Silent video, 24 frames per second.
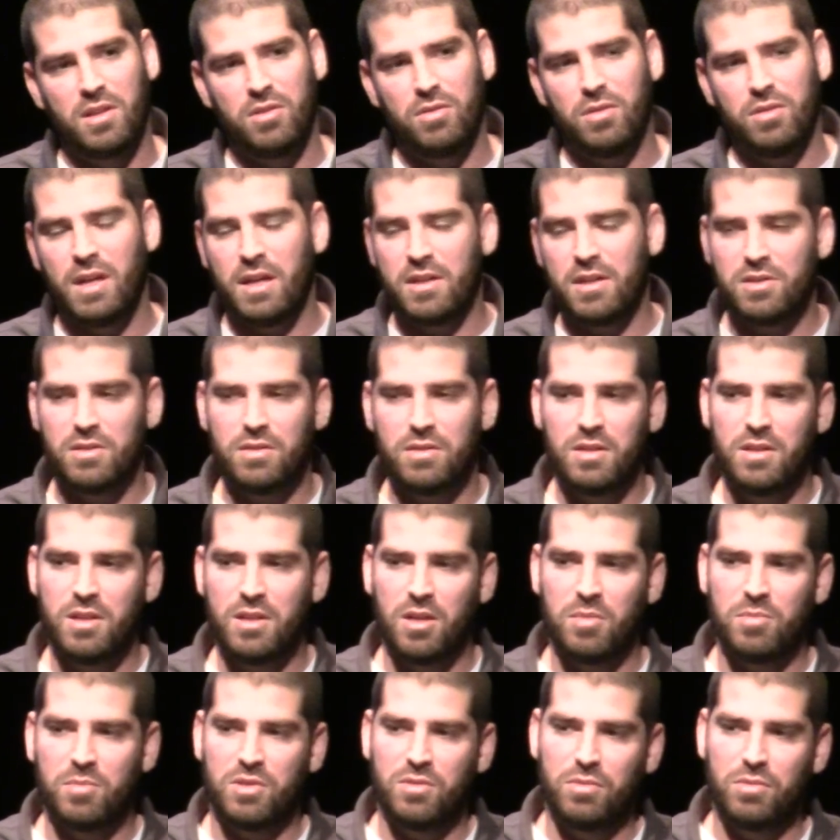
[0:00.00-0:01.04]
they don't actually
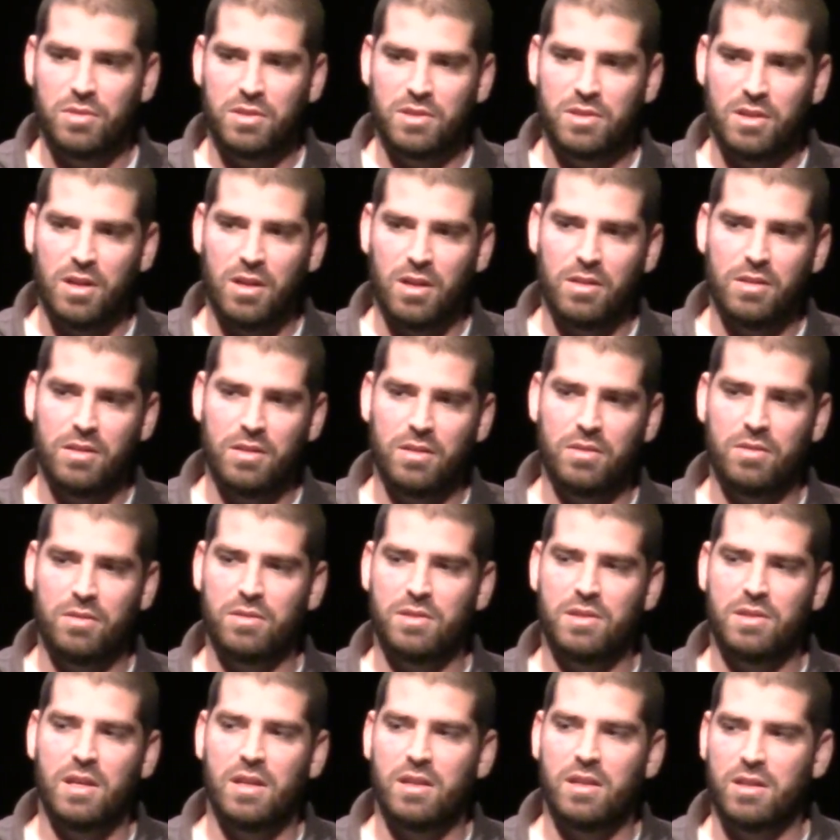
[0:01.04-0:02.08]
come to a solid
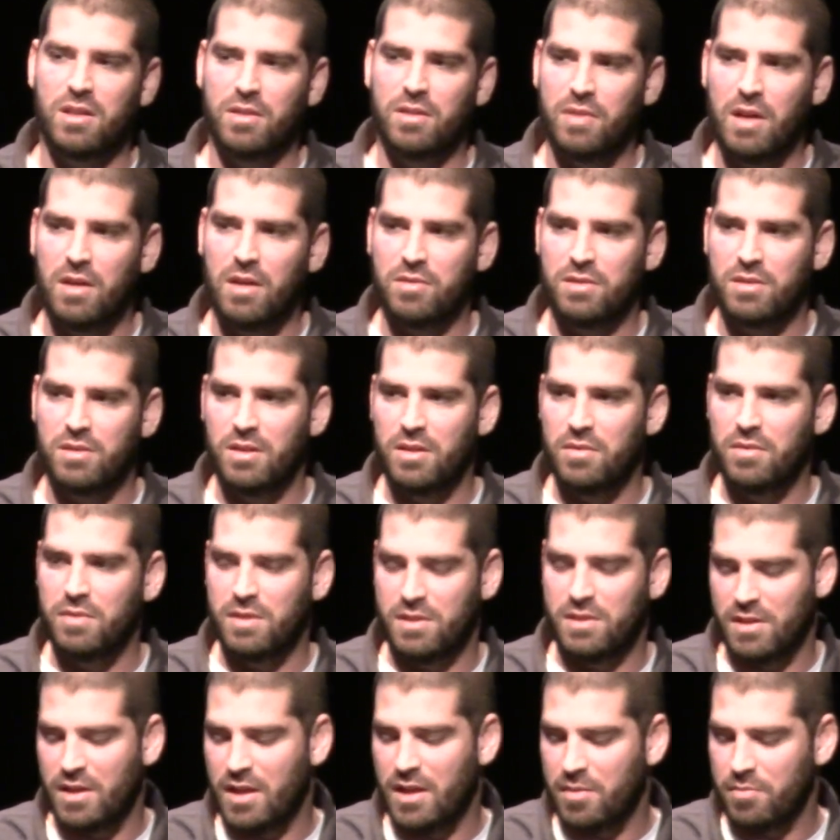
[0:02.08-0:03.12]
understanding of how to live
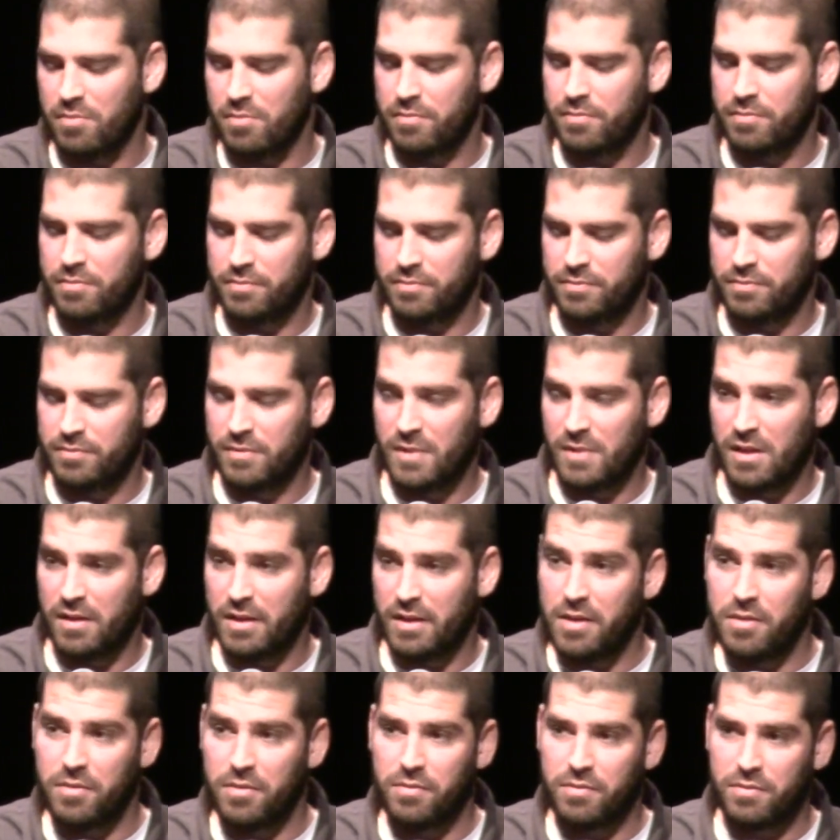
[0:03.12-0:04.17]
Islam.
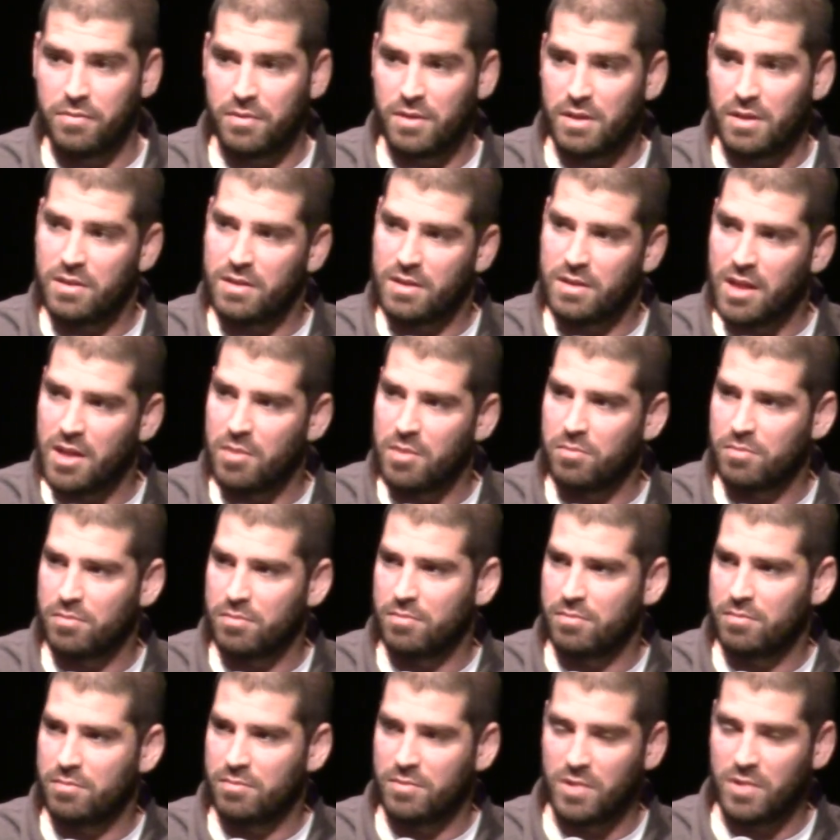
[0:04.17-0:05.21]
Live Islam.
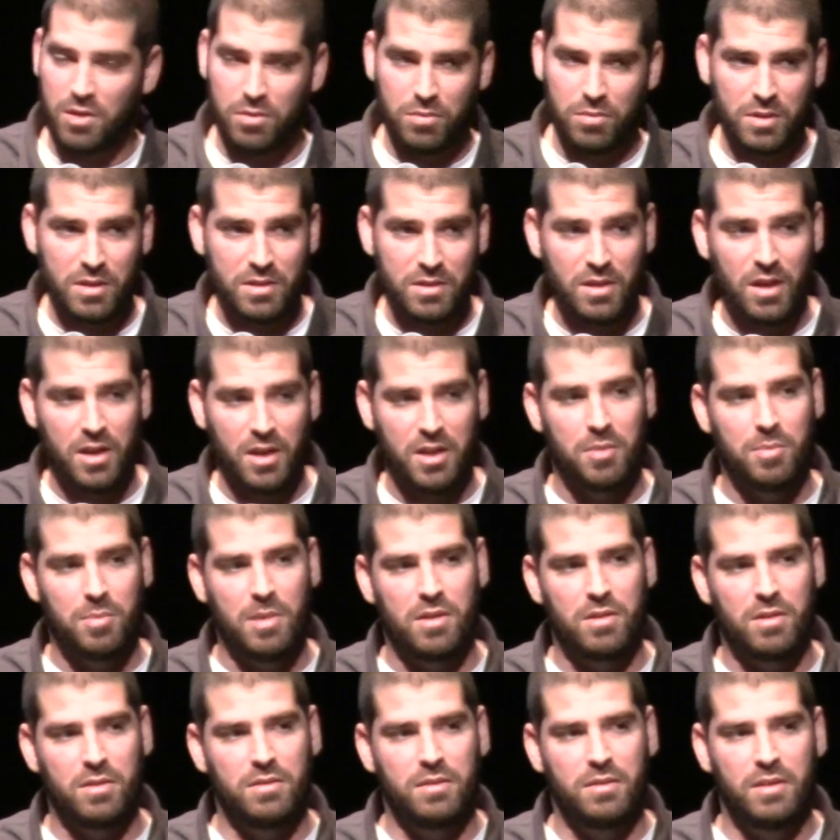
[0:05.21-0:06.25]
Not only talk
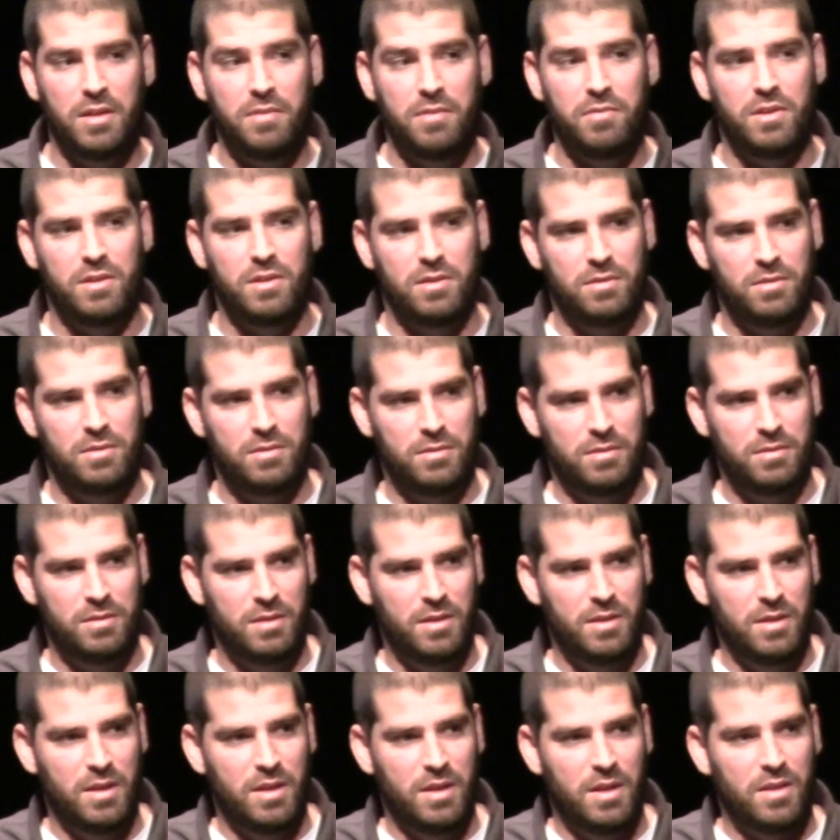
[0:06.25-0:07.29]
about it, live it.
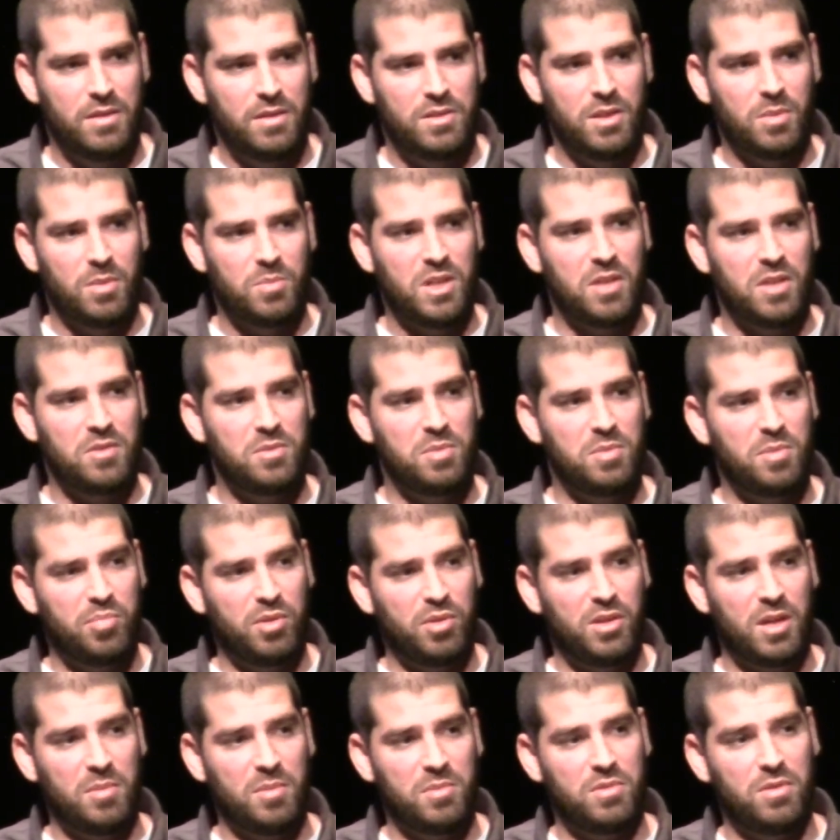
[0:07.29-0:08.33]
And sometimes
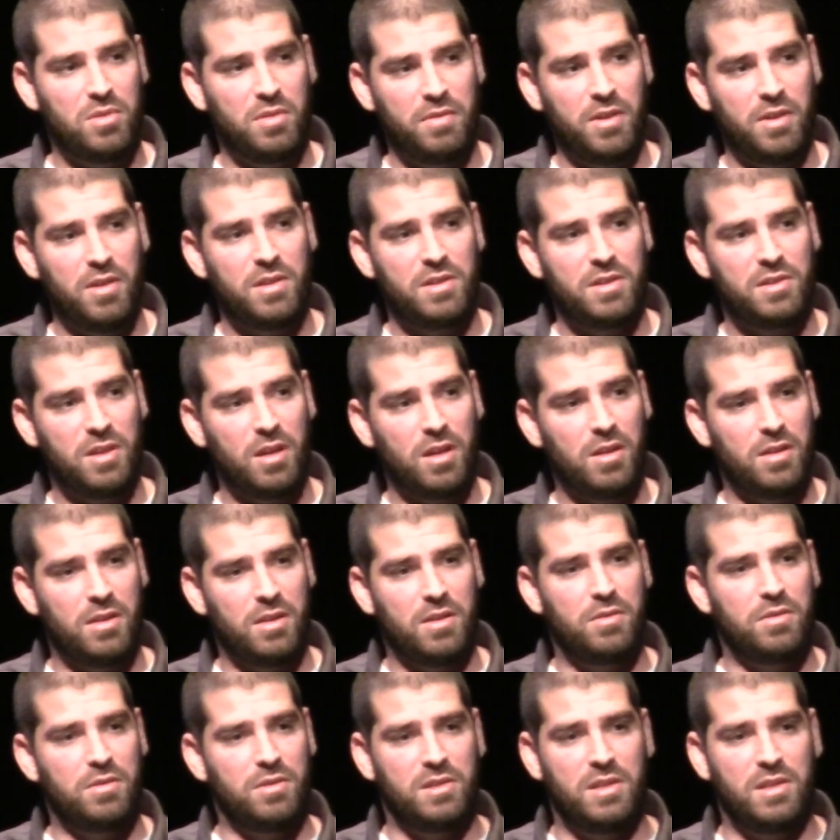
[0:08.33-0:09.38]
people come to a very solid
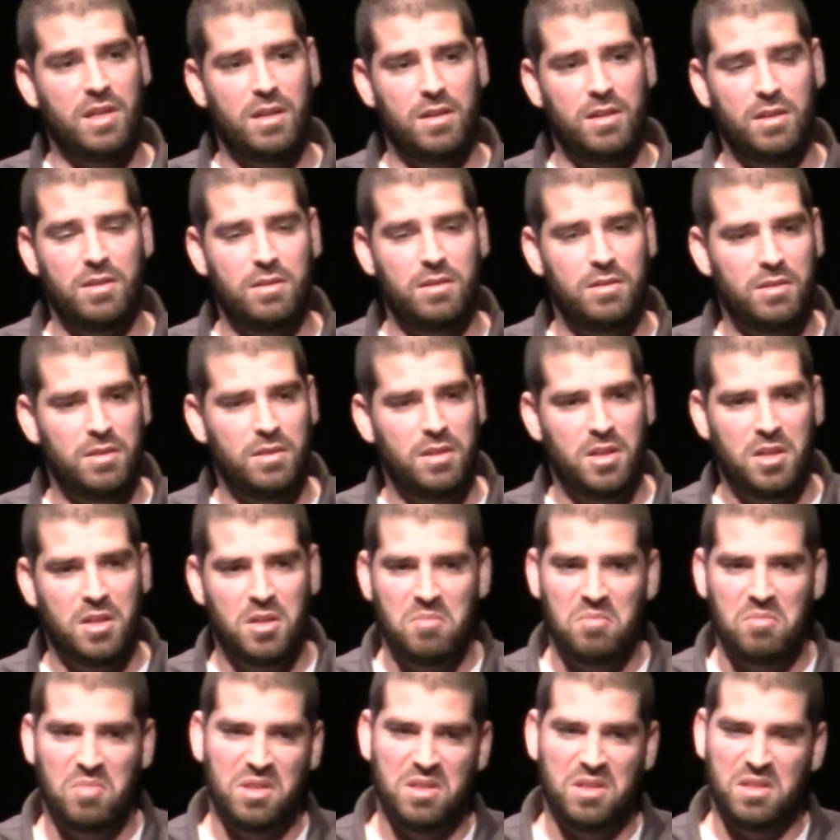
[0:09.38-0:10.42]
understanding,
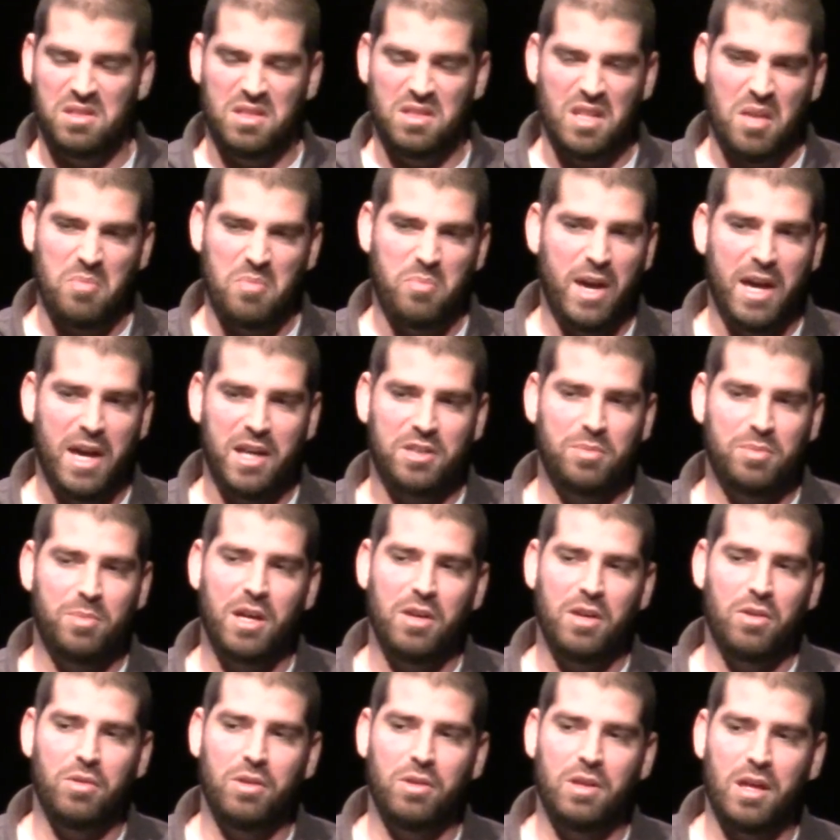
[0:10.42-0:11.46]
but it's not backed
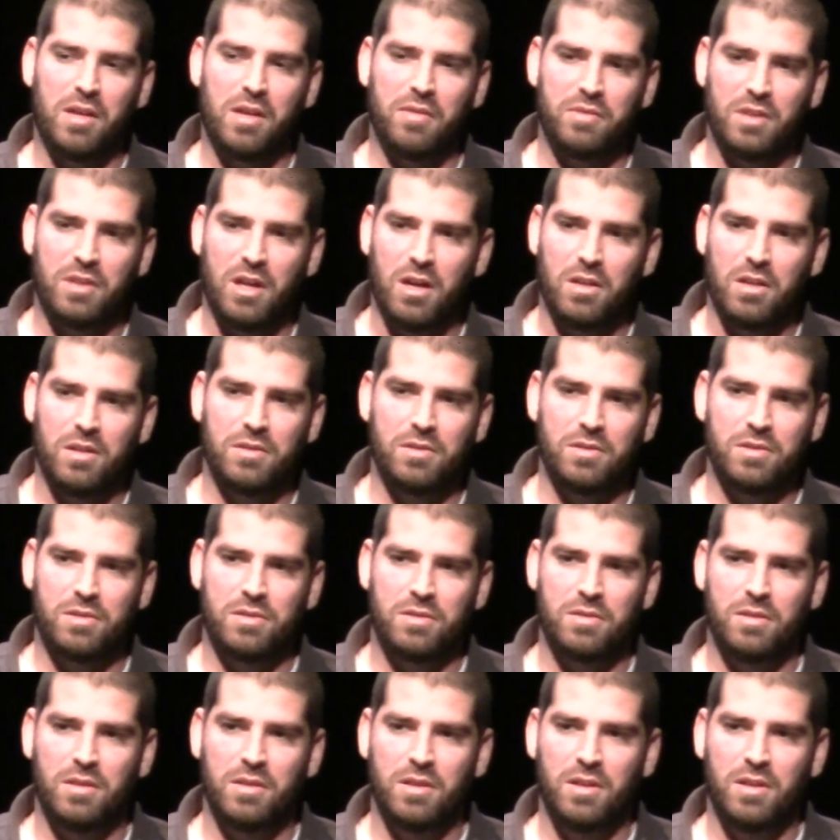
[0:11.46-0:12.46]
by a whole lot of knowledge.